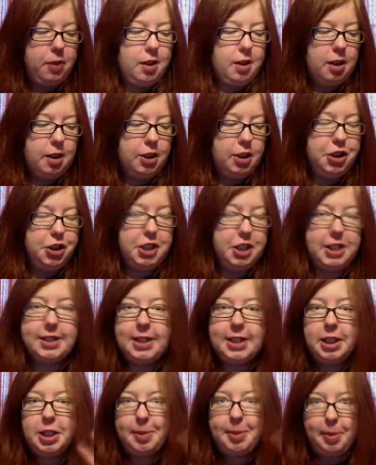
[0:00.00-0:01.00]
she does
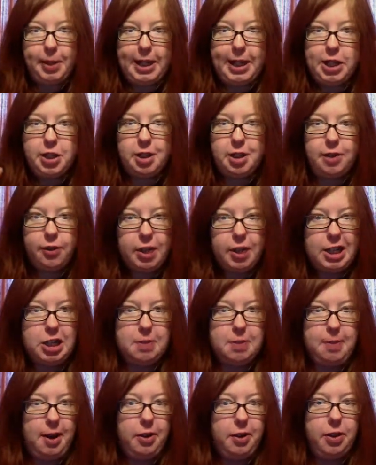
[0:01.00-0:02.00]
inspiration for each
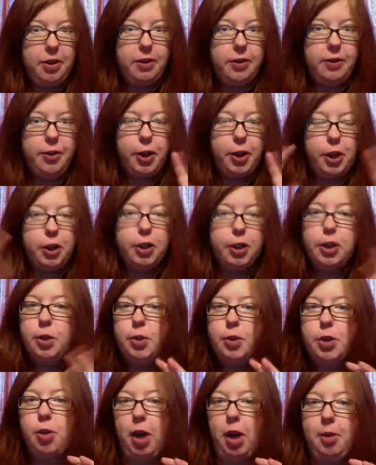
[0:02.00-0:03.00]
month for her new
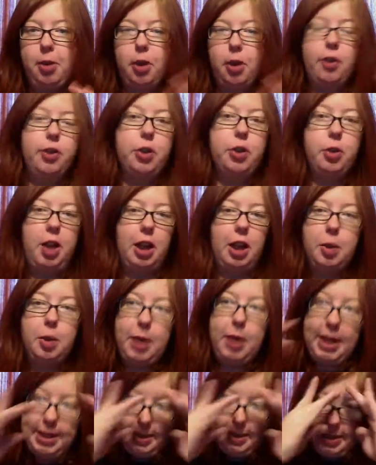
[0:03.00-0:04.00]
stripe, her new
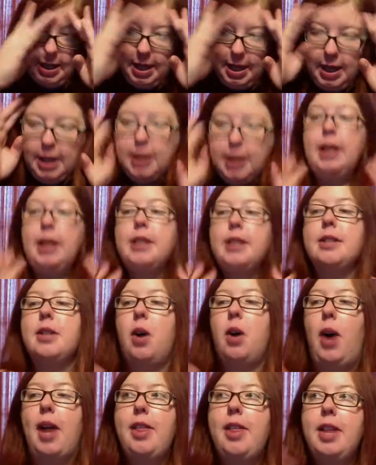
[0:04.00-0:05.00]
colorways. And so
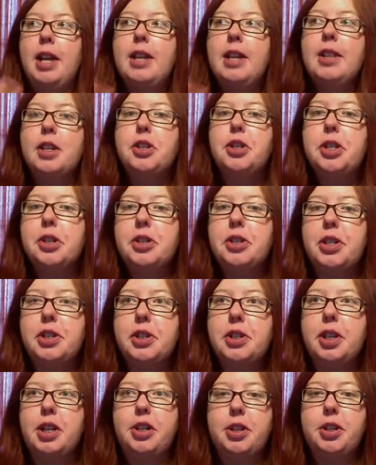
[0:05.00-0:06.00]
I think this year she's
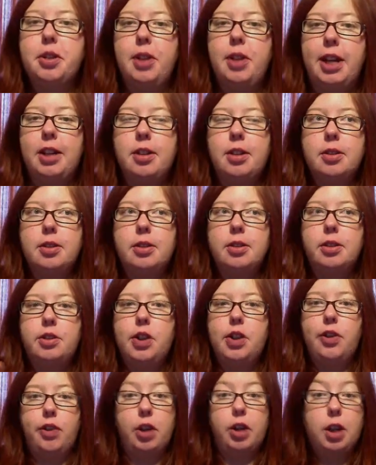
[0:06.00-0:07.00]
gonna do like
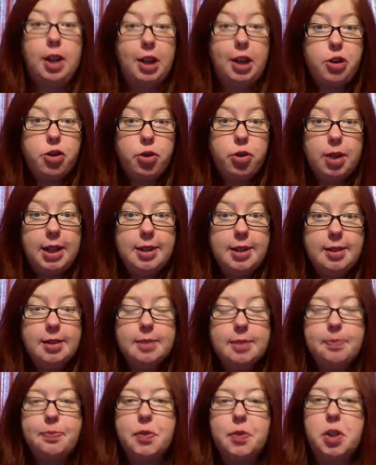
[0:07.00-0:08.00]
different countries.
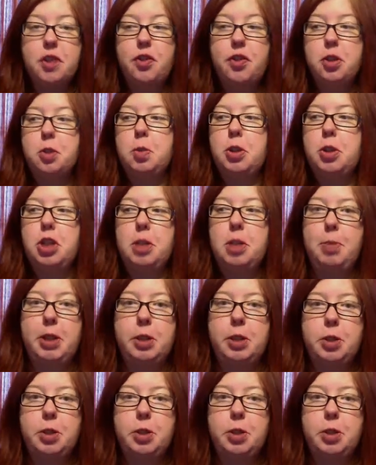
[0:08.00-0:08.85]
So the first one she picked was